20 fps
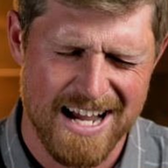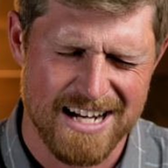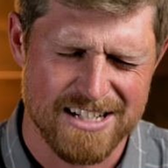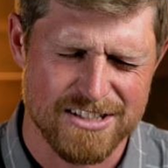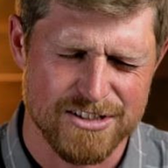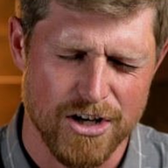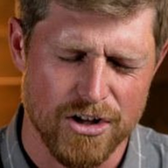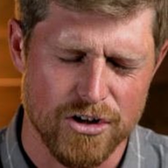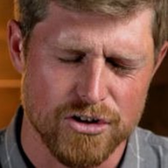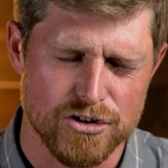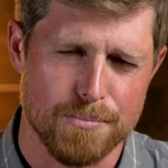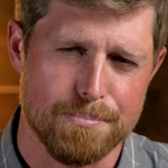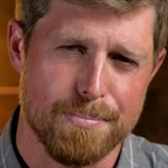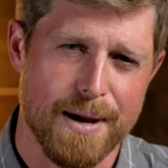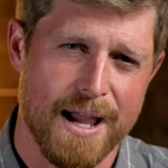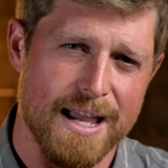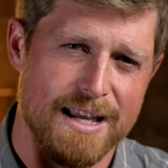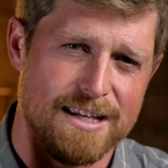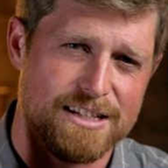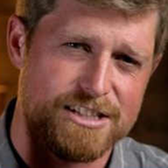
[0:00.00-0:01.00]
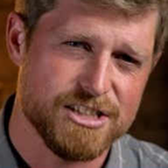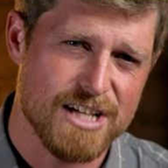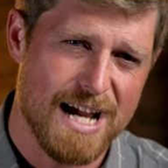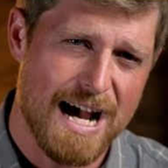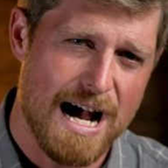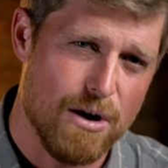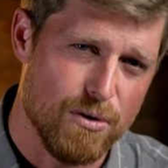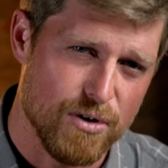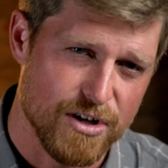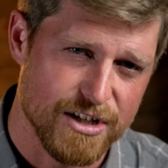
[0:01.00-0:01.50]
tax dollars are paying
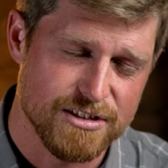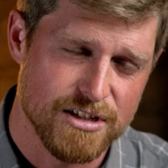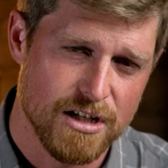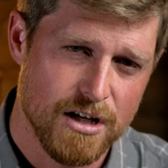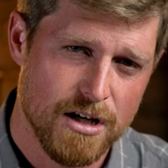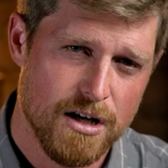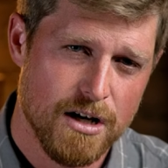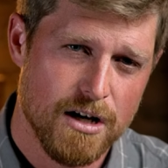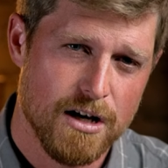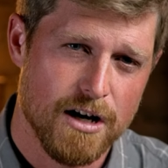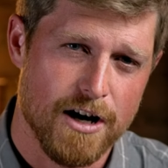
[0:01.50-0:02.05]
salaries